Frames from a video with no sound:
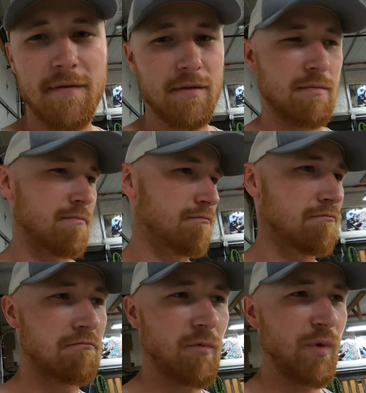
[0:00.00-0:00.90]
and
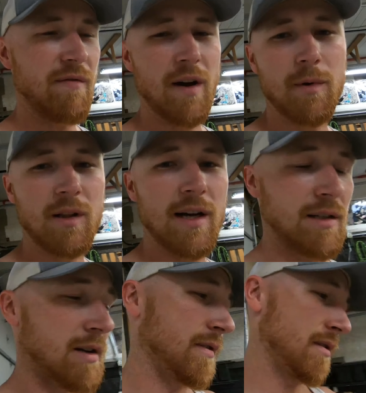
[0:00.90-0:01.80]
refiberglass
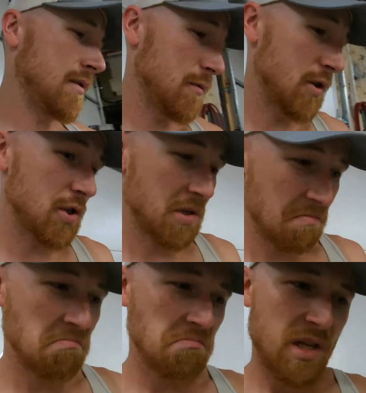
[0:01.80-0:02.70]
and everything, which
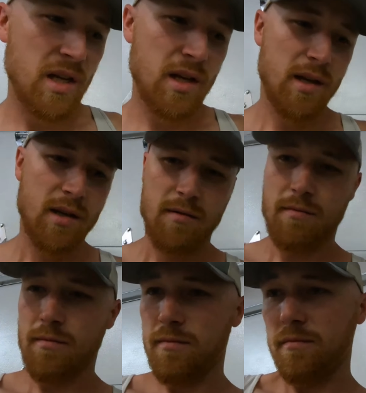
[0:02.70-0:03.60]

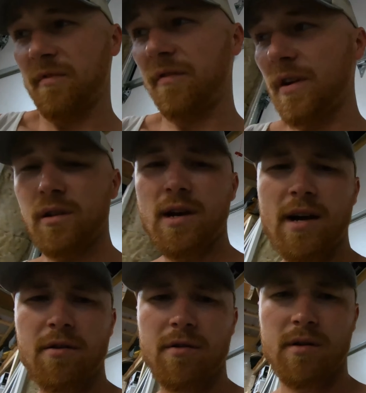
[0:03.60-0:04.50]
fairly
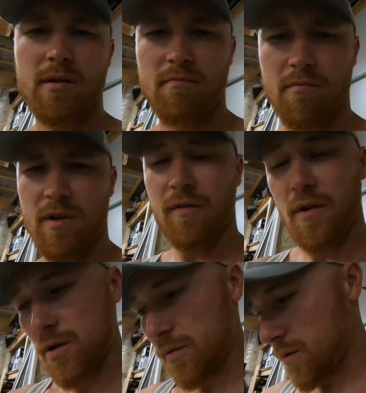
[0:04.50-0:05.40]
accurate as
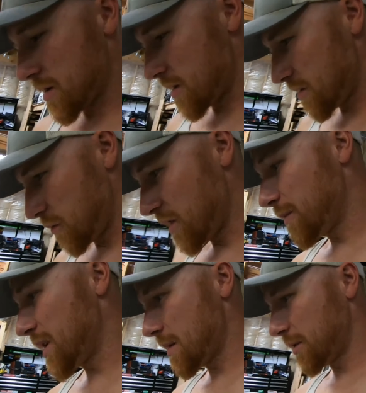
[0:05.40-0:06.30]
far as what uh, we've been able